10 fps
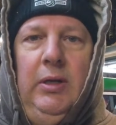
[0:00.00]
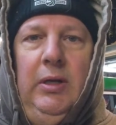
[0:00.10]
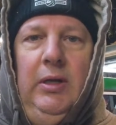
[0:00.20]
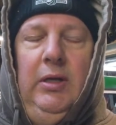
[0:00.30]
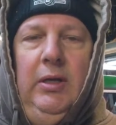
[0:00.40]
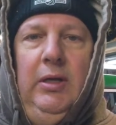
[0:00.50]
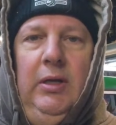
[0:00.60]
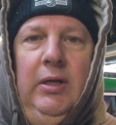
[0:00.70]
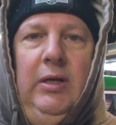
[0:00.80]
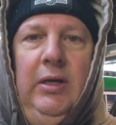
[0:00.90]

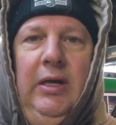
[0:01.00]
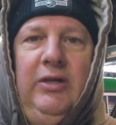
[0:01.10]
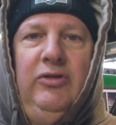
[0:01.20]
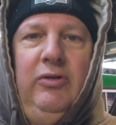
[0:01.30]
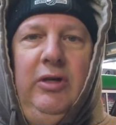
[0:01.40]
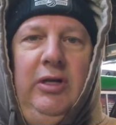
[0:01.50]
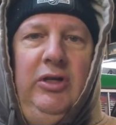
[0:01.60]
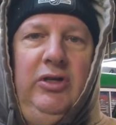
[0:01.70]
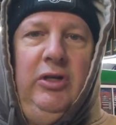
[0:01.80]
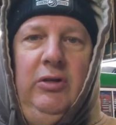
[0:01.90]
a extra
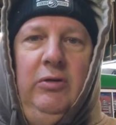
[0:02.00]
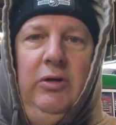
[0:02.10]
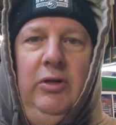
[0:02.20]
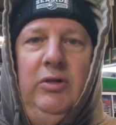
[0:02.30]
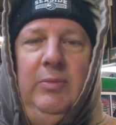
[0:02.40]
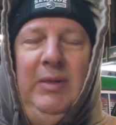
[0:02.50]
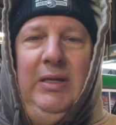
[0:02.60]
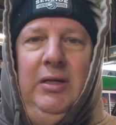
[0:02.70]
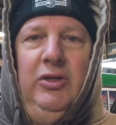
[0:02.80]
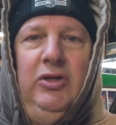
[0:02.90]
engine or a new to
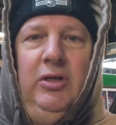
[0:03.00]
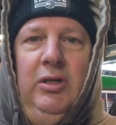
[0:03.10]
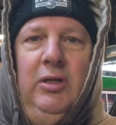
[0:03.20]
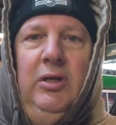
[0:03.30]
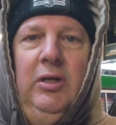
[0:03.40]
me engine.